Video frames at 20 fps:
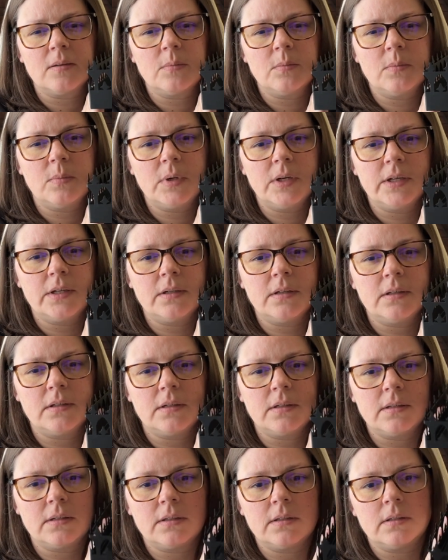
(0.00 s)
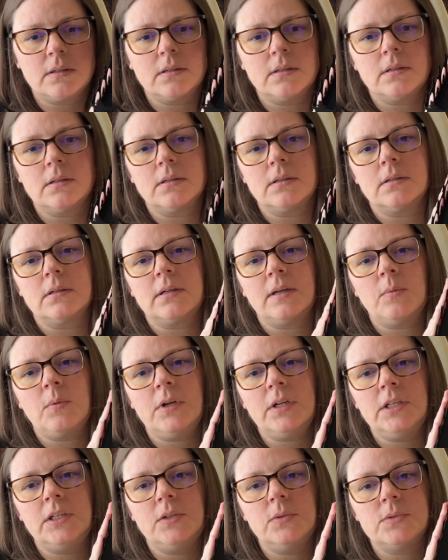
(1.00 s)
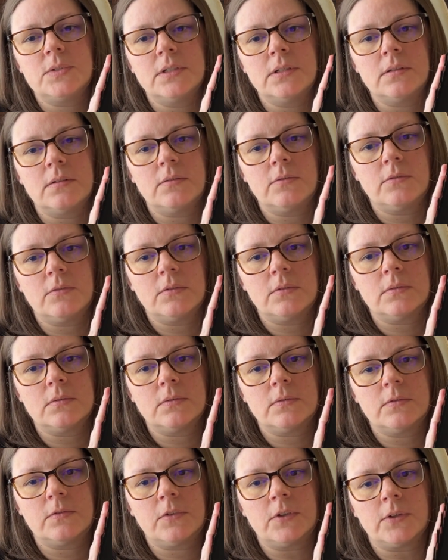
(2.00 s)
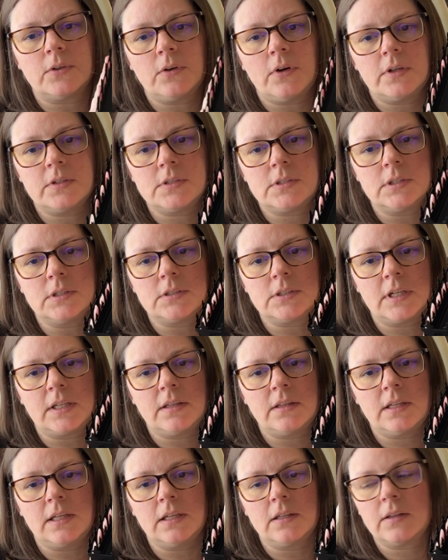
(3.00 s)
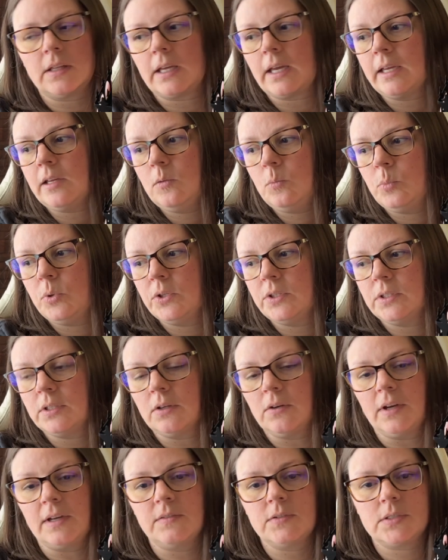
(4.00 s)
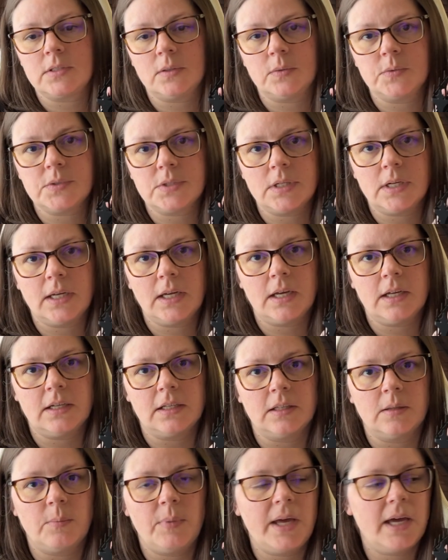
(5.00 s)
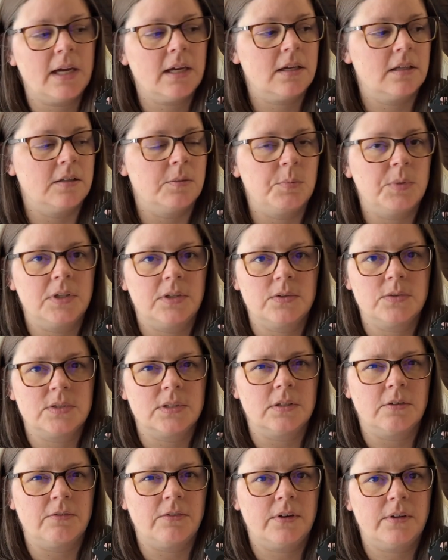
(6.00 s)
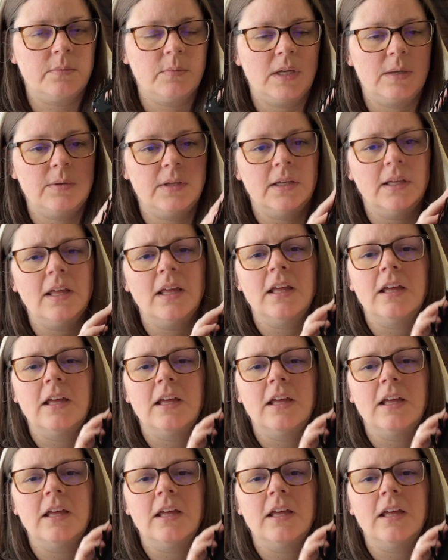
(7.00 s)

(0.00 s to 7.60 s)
But I want to use it for cross stitch, I think. Like I could put the gravestones that I got in the back and then pillows in the front maybe.